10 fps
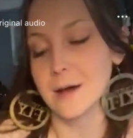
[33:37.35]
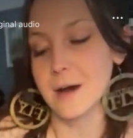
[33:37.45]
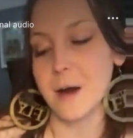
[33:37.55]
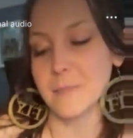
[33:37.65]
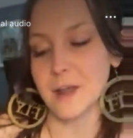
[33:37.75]

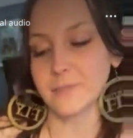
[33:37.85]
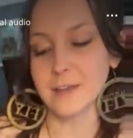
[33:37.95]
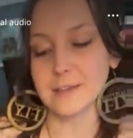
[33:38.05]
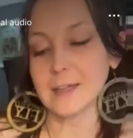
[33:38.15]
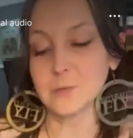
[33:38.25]
And I
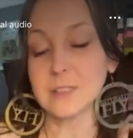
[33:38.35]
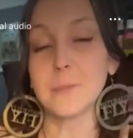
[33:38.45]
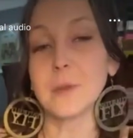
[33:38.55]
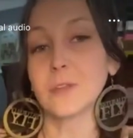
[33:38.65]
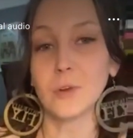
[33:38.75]
feel like that's what's
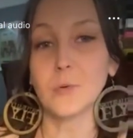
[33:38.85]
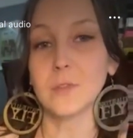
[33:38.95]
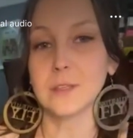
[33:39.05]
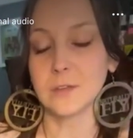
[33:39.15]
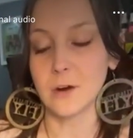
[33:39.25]
coming through
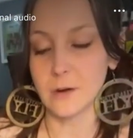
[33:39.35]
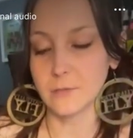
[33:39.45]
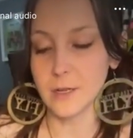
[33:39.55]
with this card